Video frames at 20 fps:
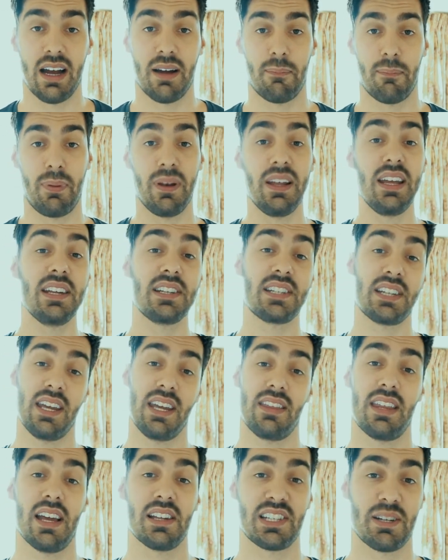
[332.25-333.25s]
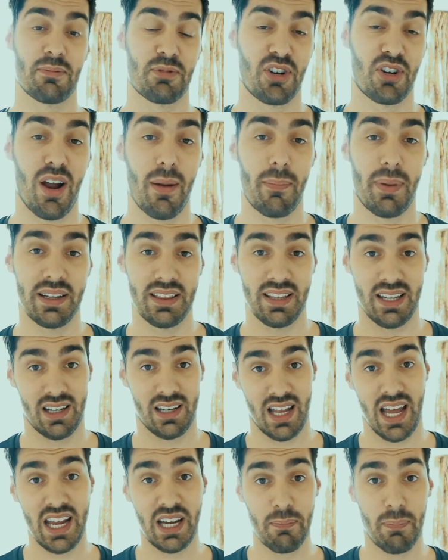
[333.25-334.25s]
Please hit that subscribe button and
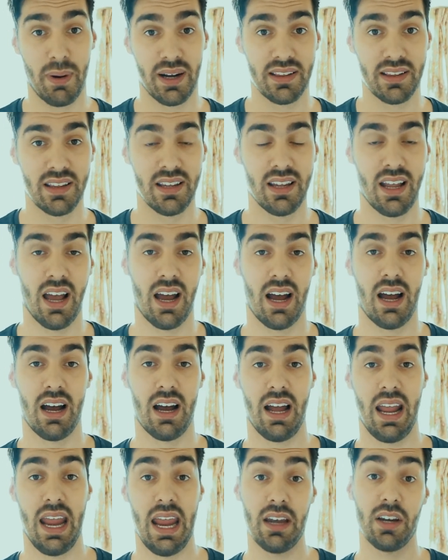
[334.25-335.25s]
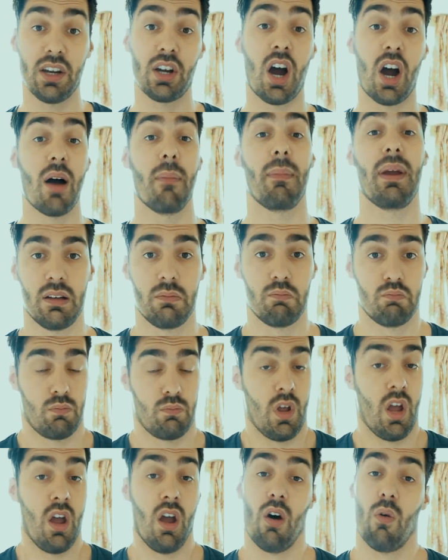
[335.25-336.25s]
like button and comment
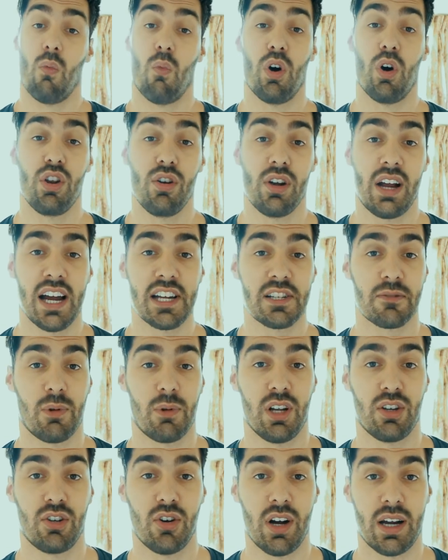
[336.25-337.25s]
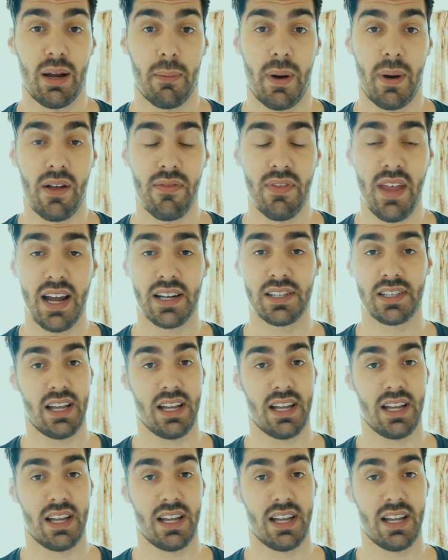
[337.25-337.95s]
what do you guys want to talk about next.